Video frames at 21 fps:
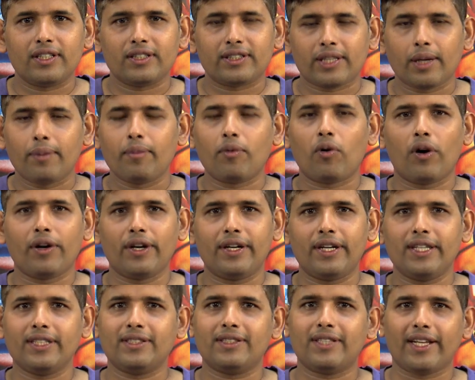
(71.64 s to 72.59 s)
some
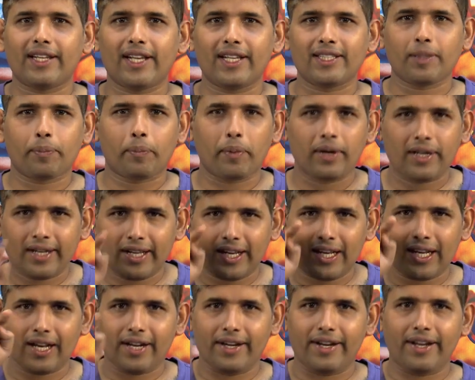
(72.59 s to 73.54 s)
quantities that has a
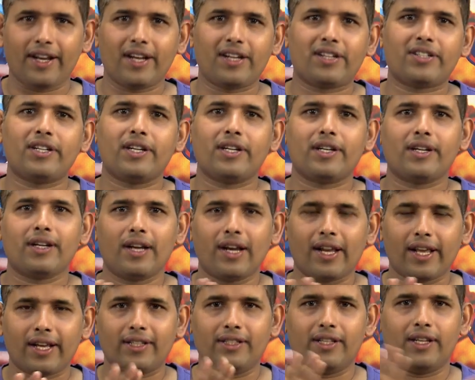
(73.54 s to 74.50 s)
particular direction,
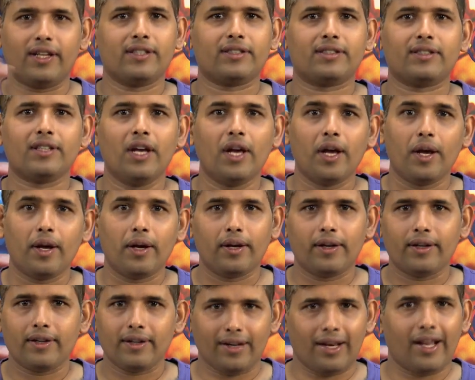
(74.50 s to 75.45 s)
like there is
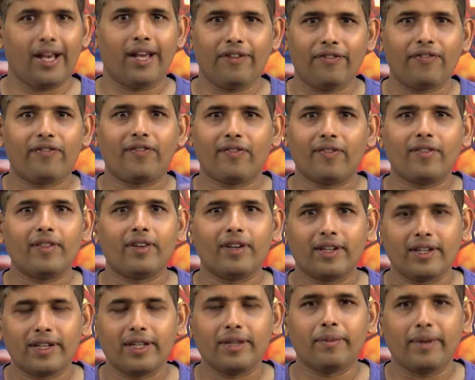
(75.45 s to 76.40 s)
life.
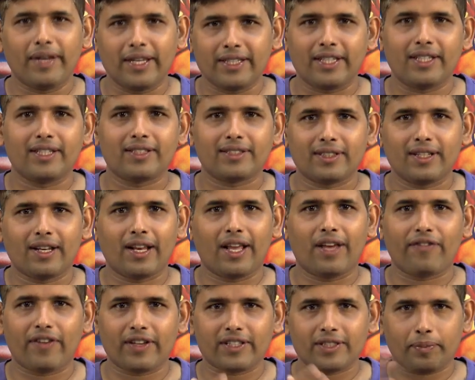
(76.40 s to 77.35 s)
In many things in
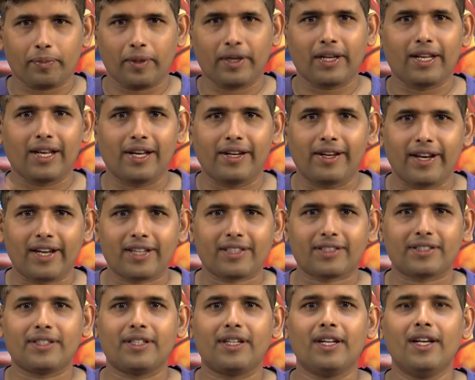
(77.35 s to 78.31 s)
life has a particular
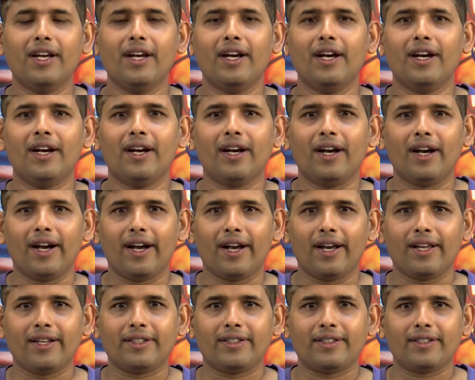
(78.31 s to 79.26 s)
direction,
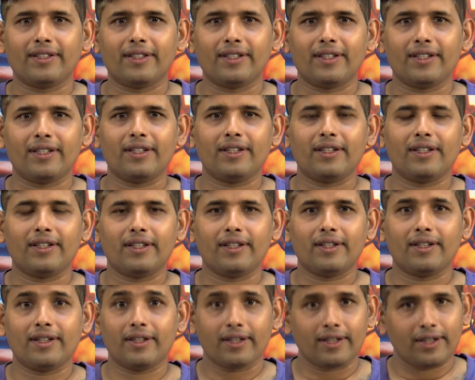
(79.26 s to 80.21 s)
and
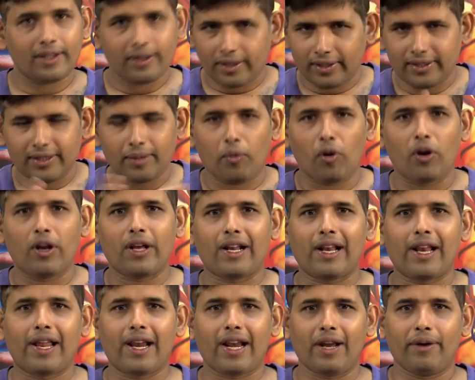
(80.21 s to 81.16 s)
in the
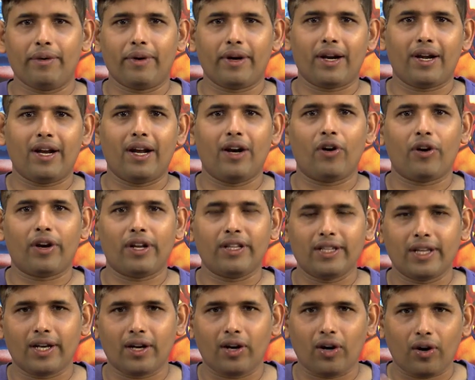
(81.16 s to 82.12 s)
molecular level or
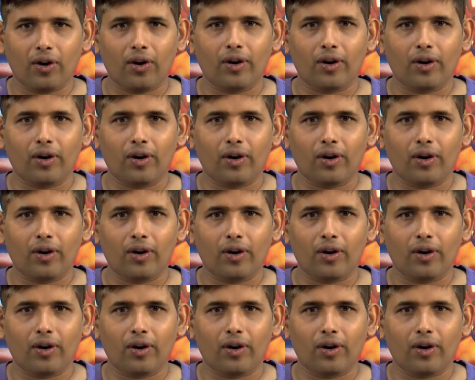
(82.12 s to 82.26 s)
in the